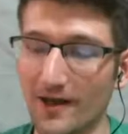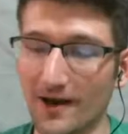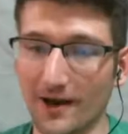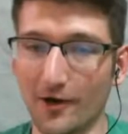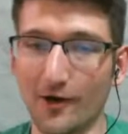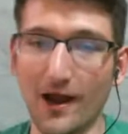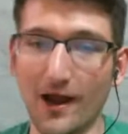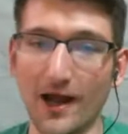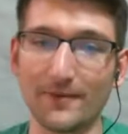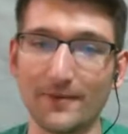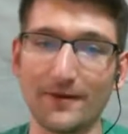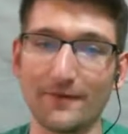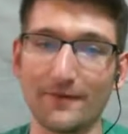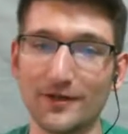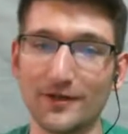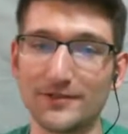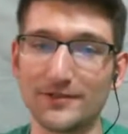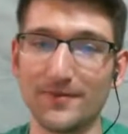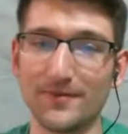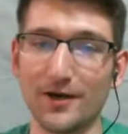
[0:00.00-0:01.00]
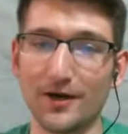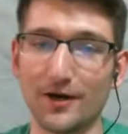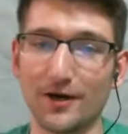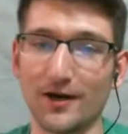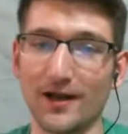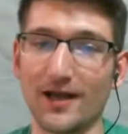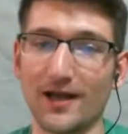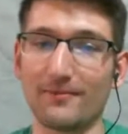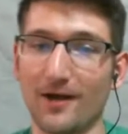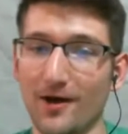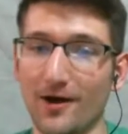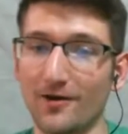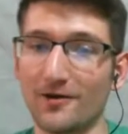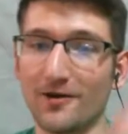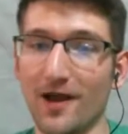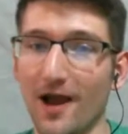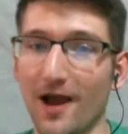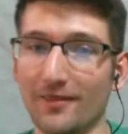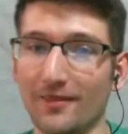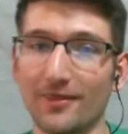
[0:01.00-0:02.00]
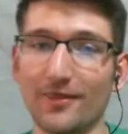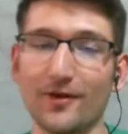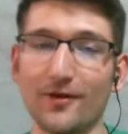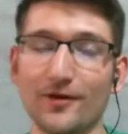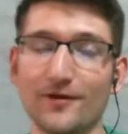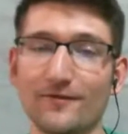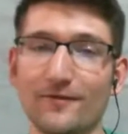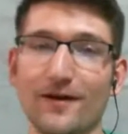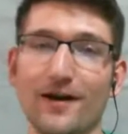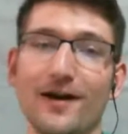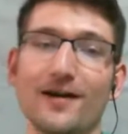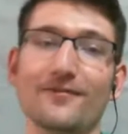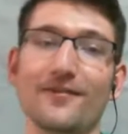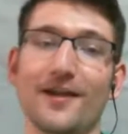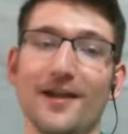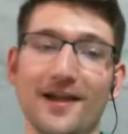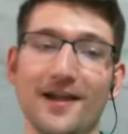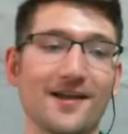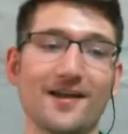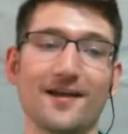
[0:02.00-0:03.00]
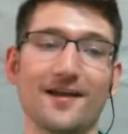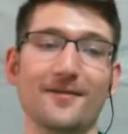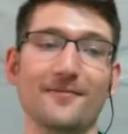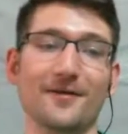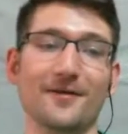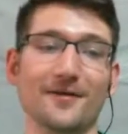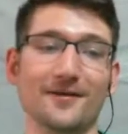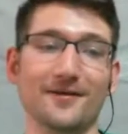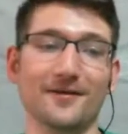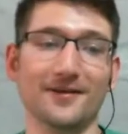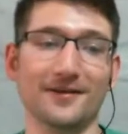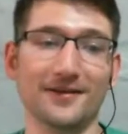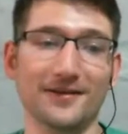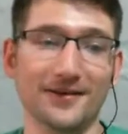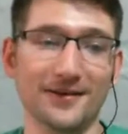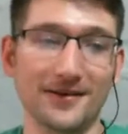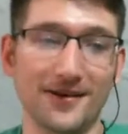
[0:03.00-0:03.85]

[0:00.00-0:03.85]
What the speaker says: cracked my first beer at about 9:35 a.m. I